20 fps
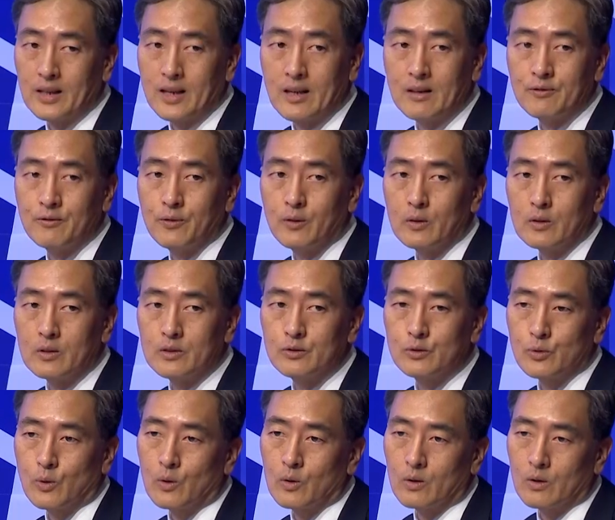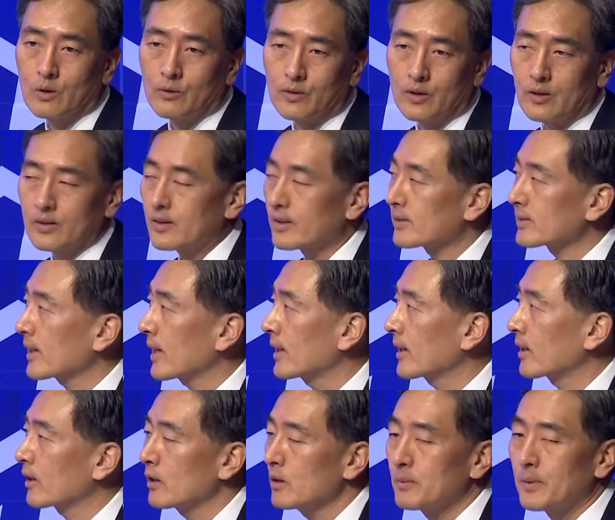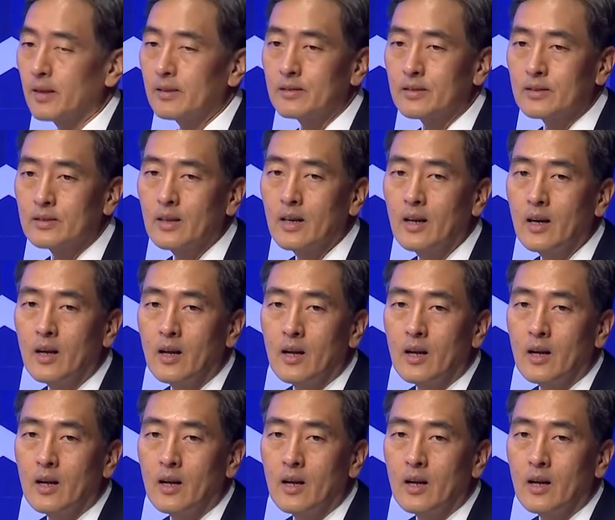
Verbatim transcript: we gain full control over this 80 qubits,